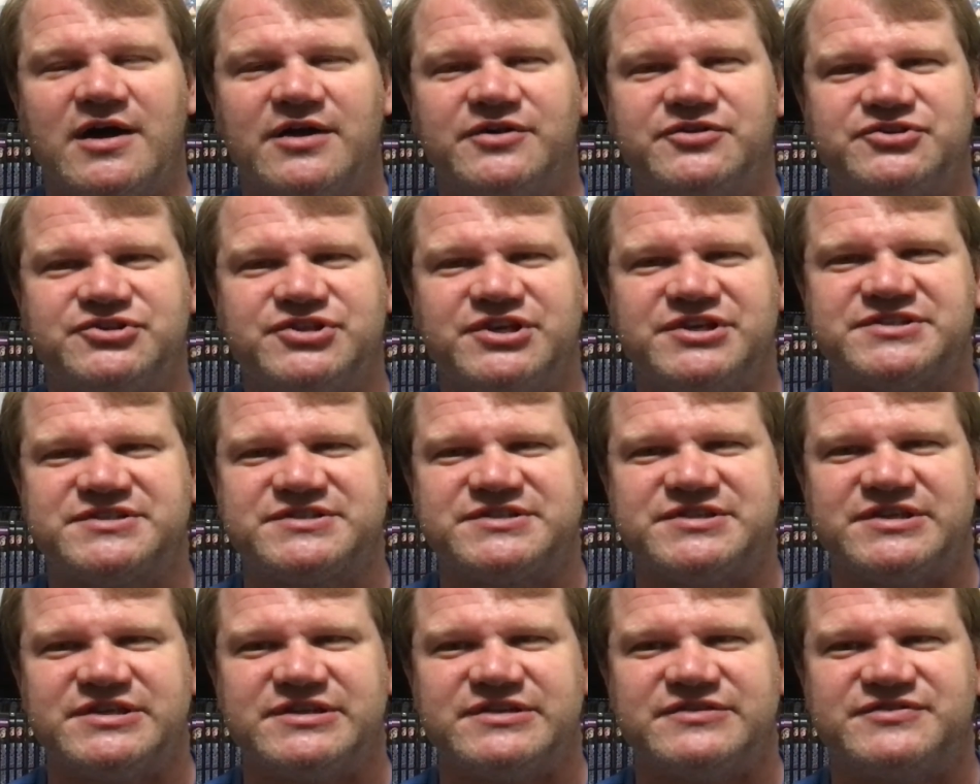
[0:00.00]
Just
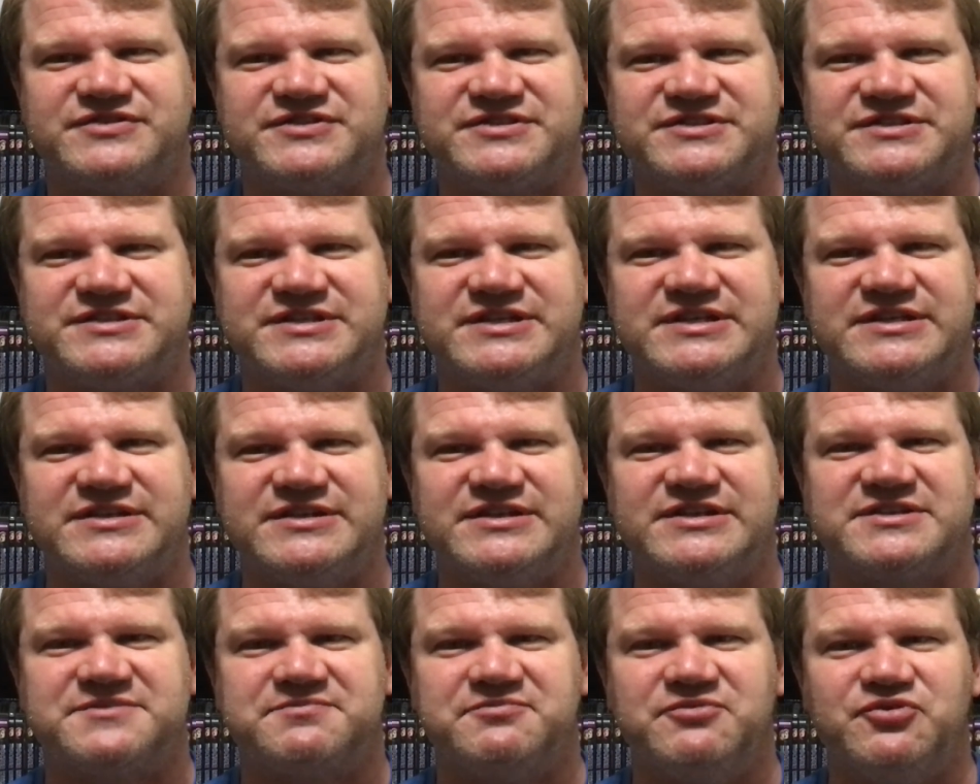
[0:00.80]
to see
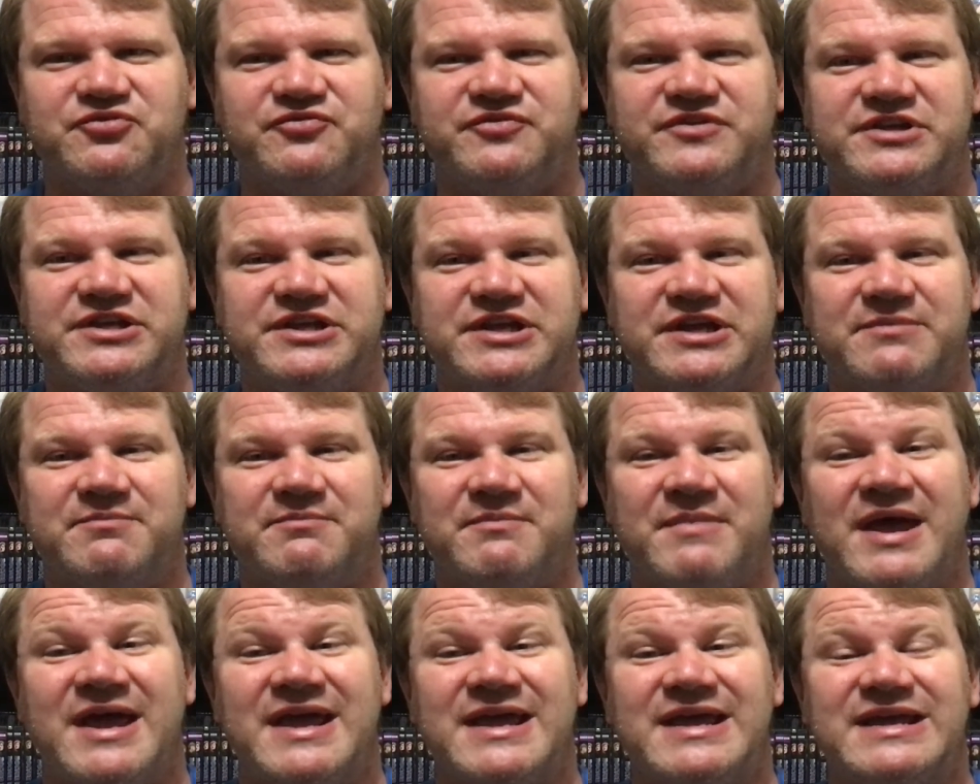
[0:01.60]
this movie get
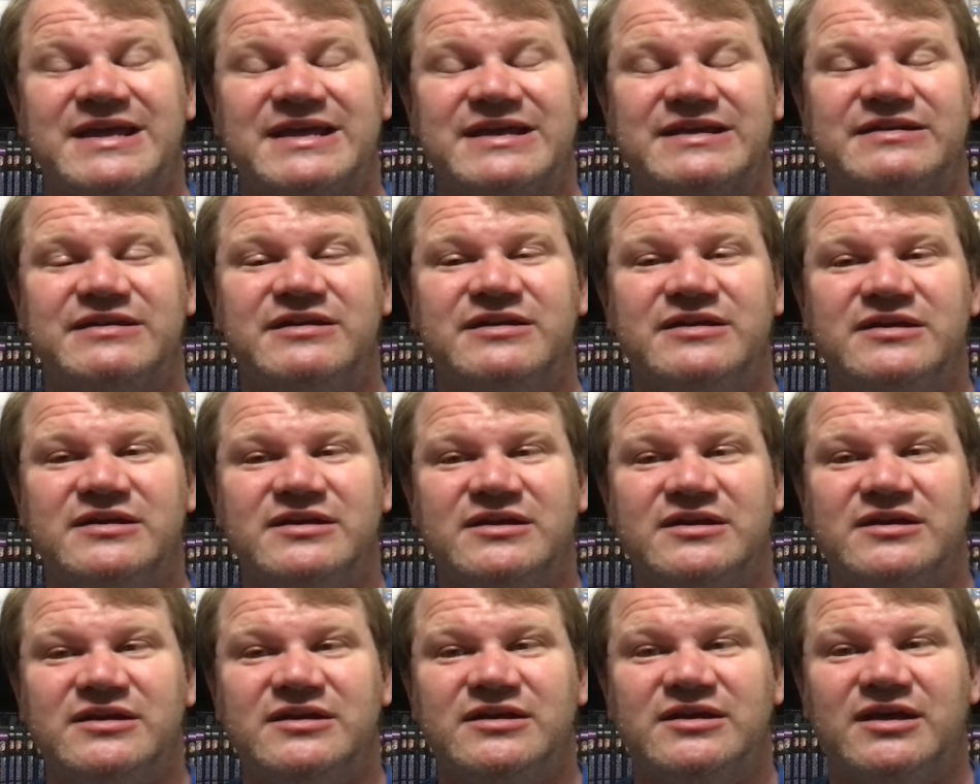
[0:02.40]
made
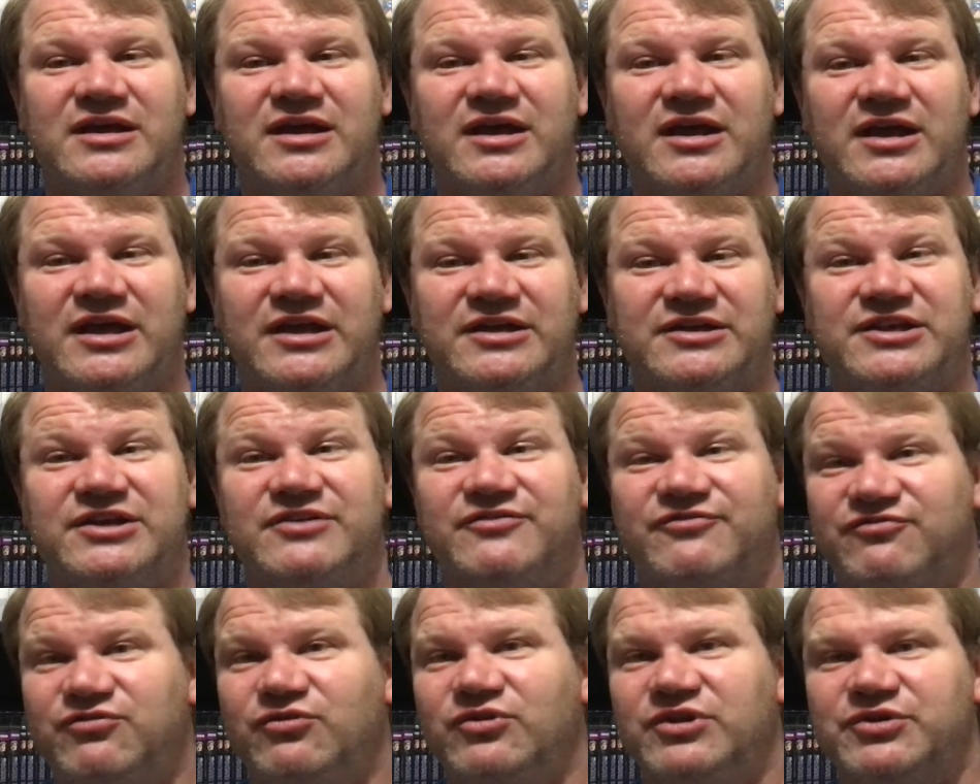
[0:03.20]
and
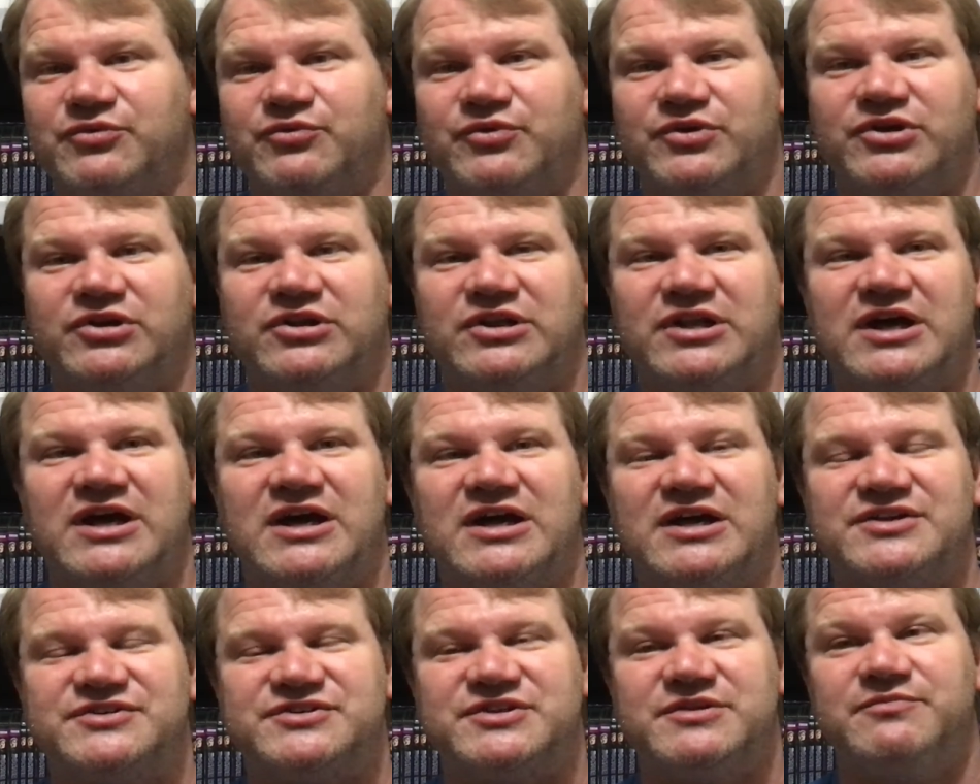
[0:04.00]
get fully
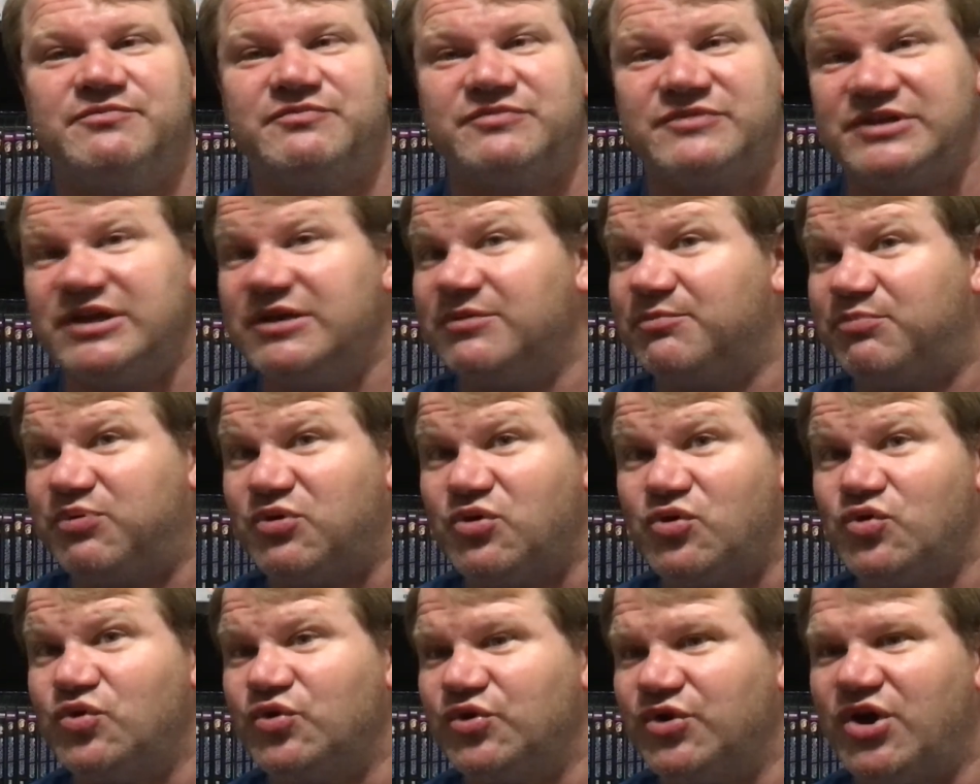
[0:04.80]
realized and get
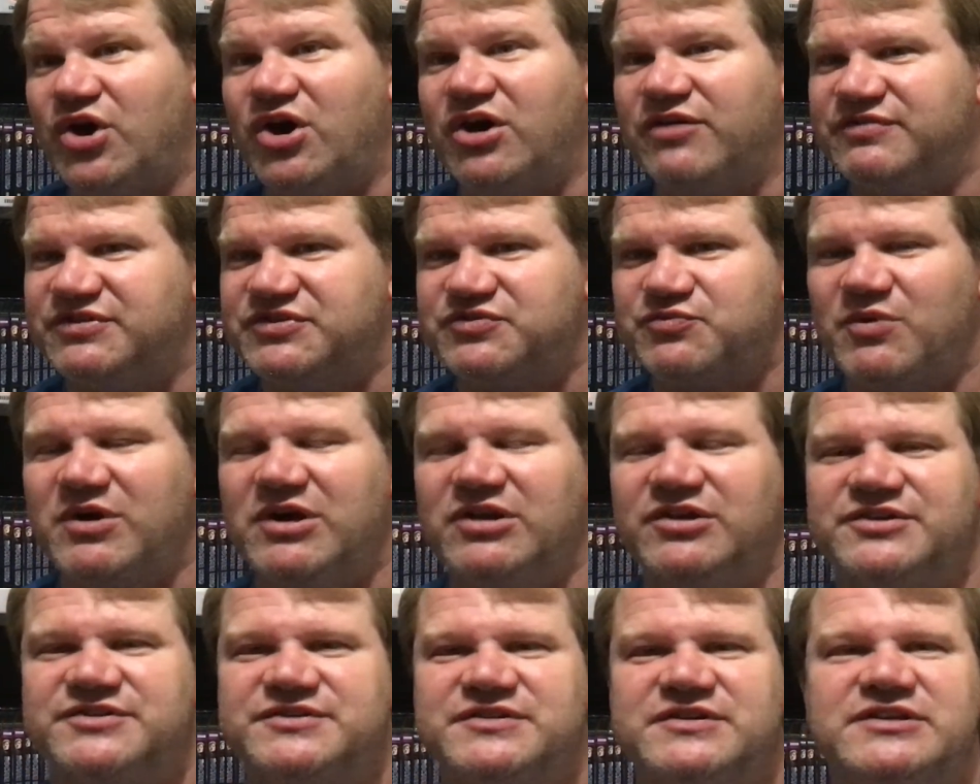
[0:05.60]
pulled off as
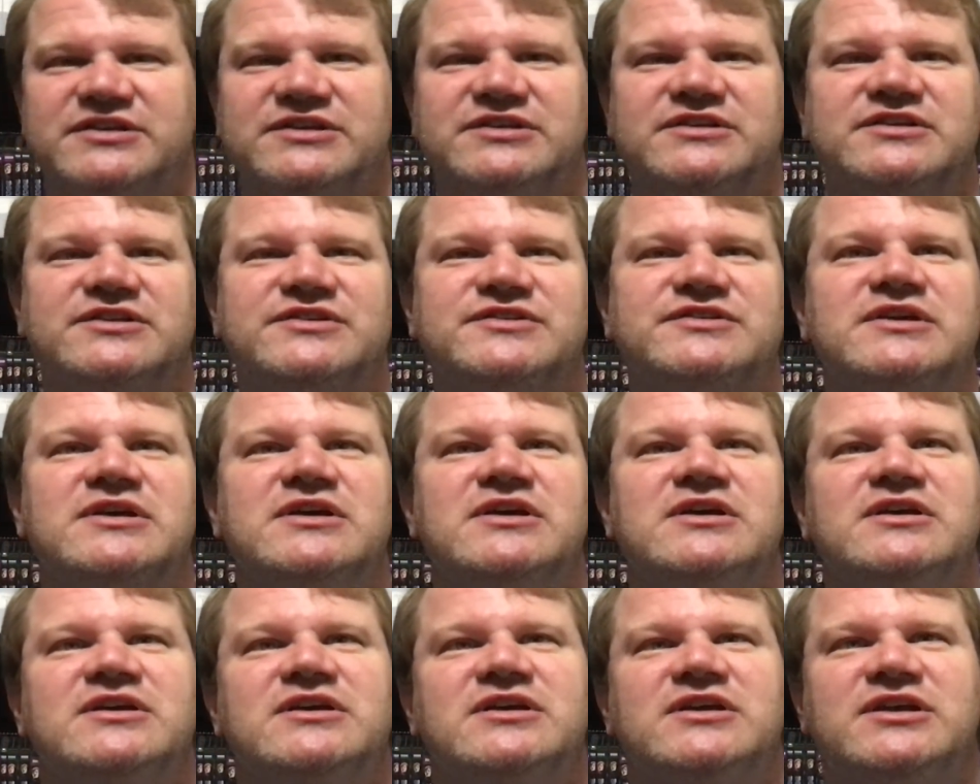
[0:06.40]
well as it
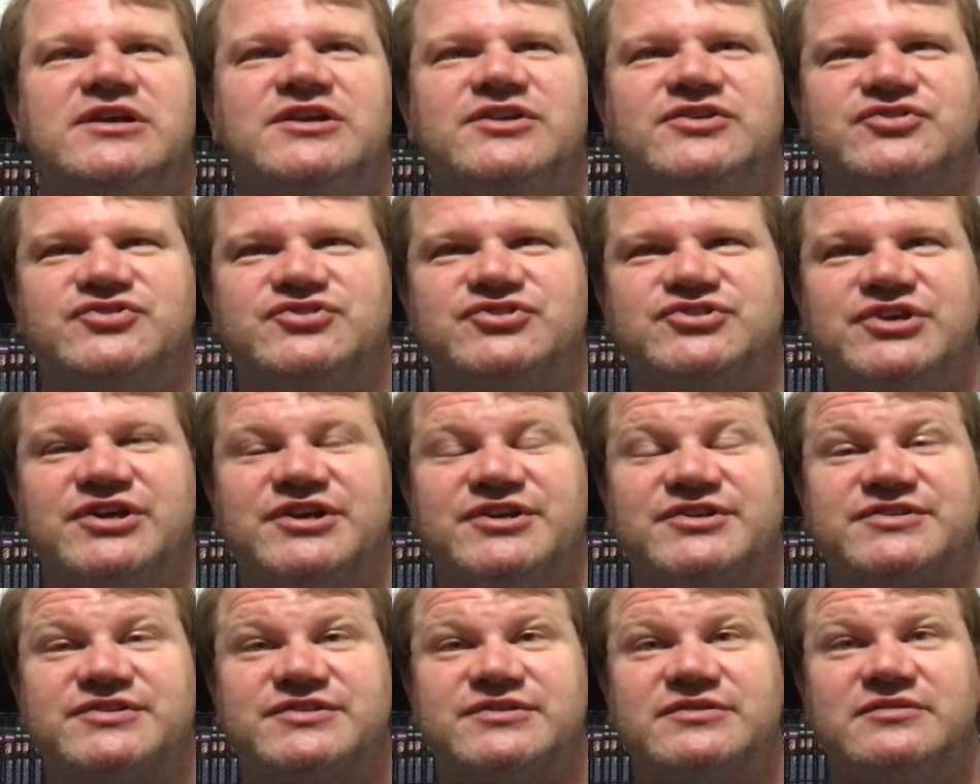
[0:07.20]
is
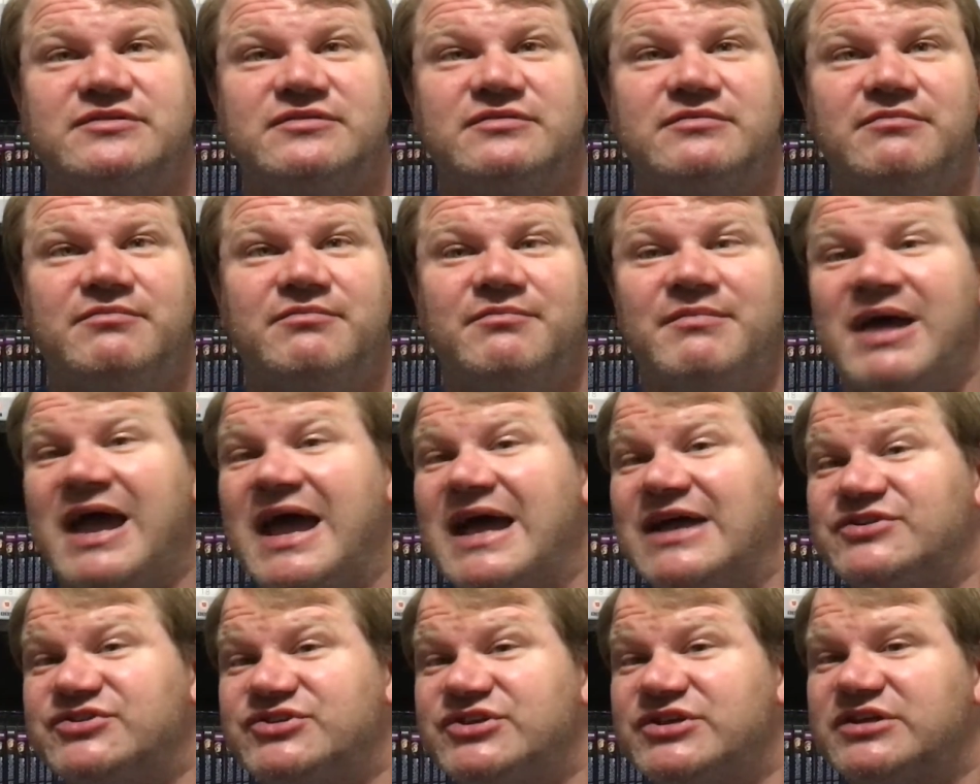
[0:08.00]
just
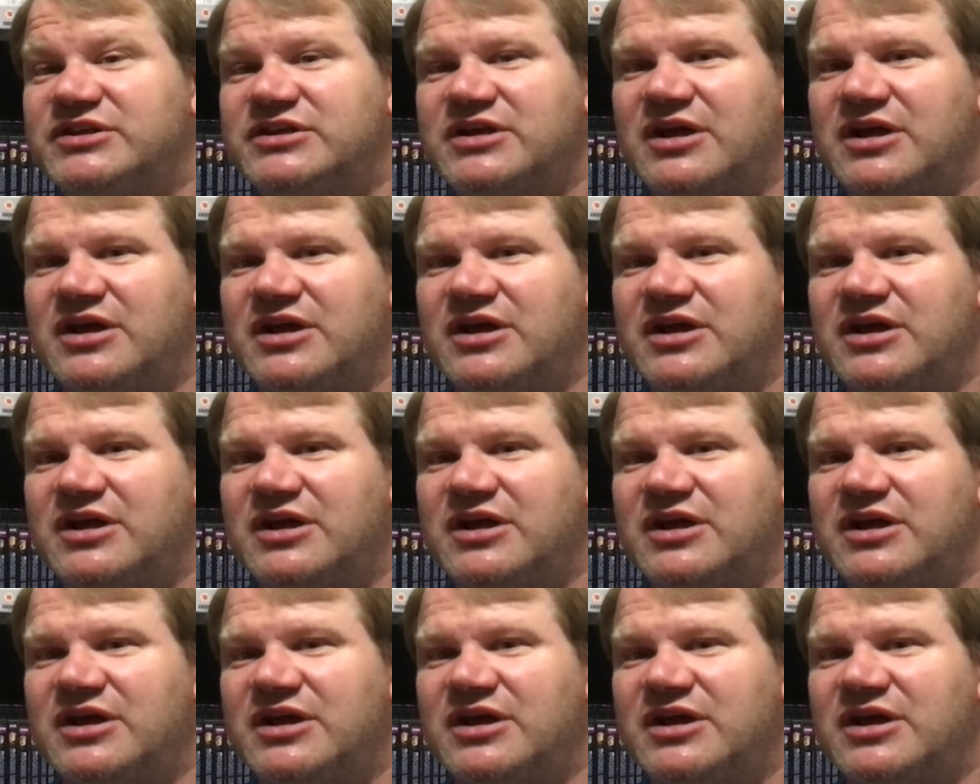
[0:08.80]
magic.